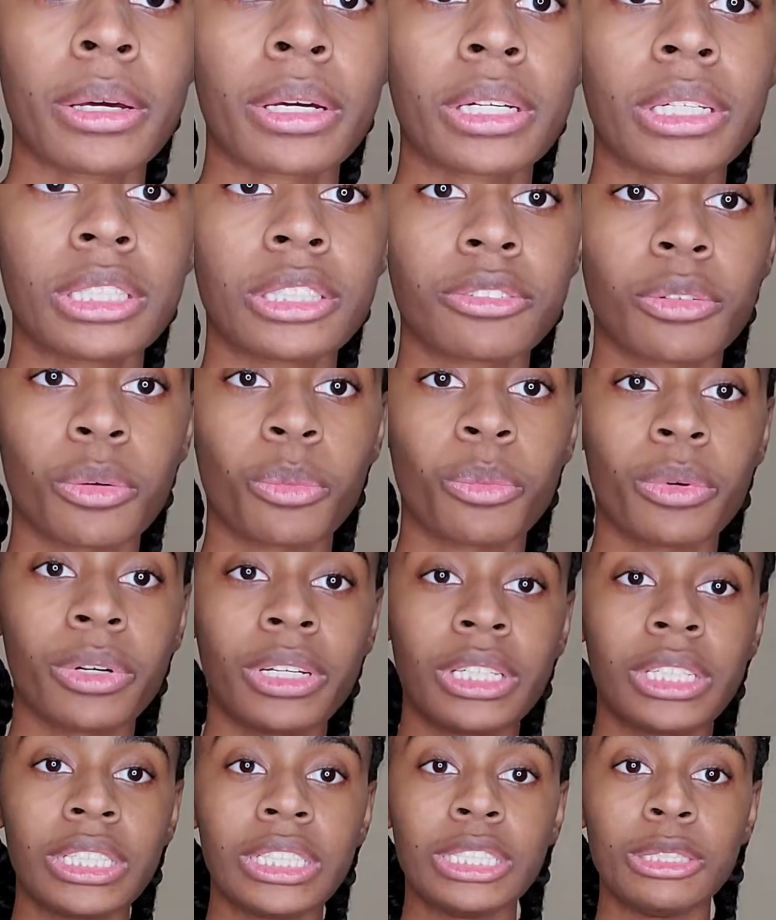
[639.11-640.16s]
Because for
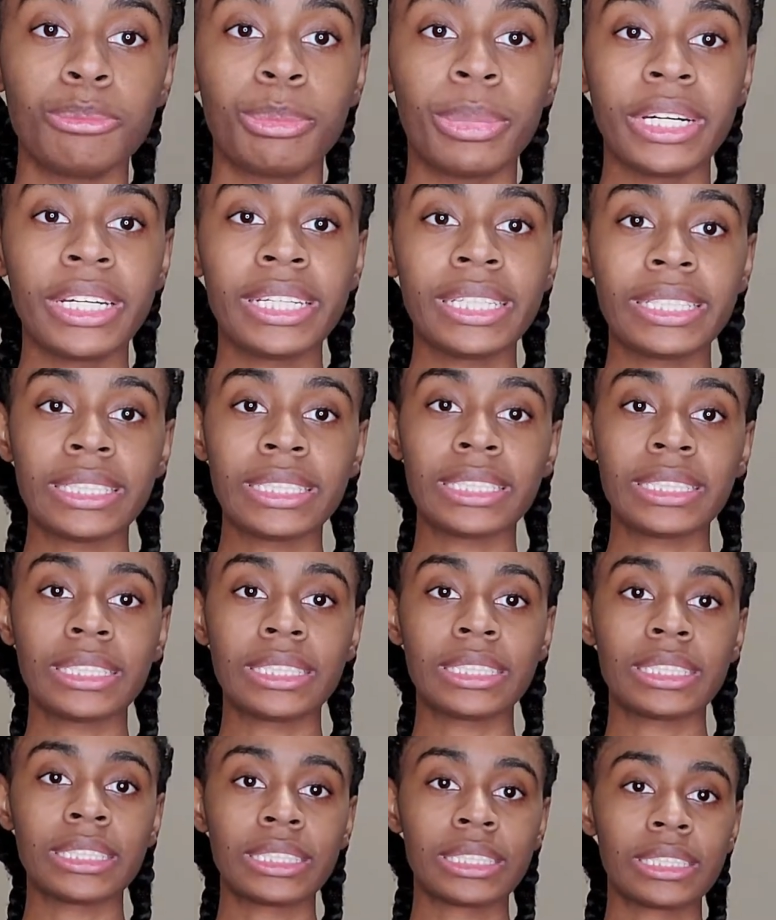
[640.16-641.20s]
one, these buttons,